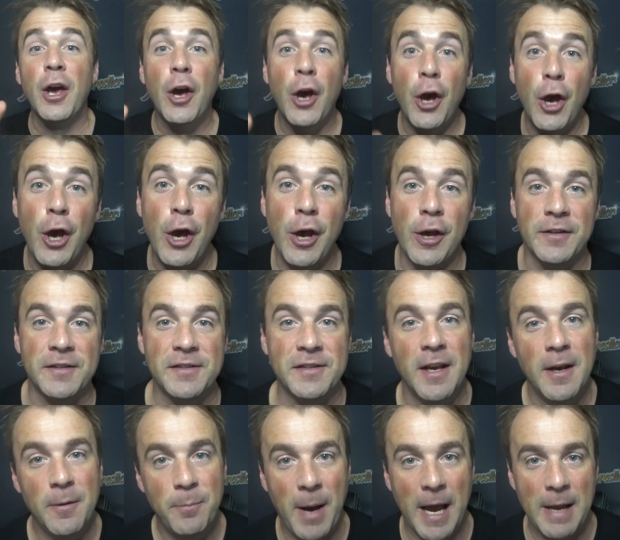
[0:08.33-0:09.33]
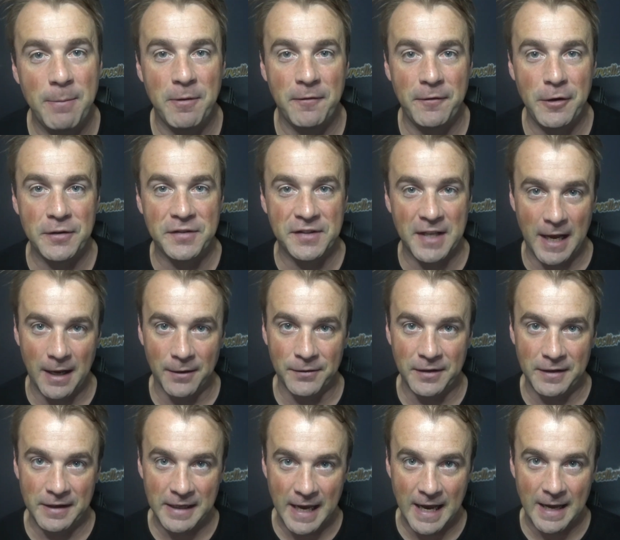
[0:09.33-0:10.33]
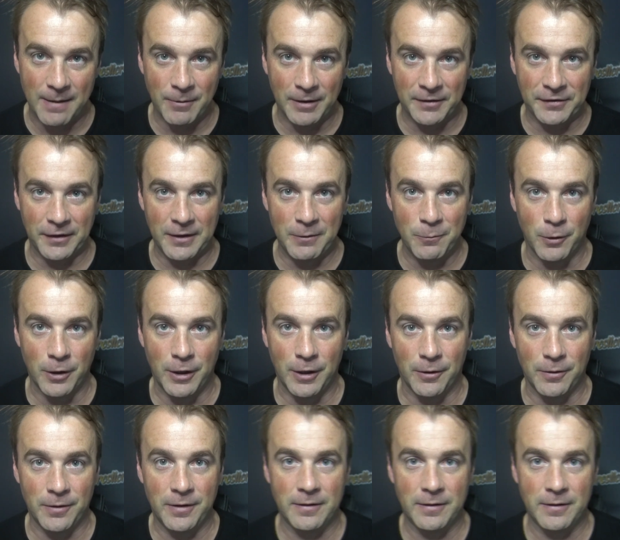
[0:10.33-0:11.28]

hurts pay-per-view sales in the arm wrestling world.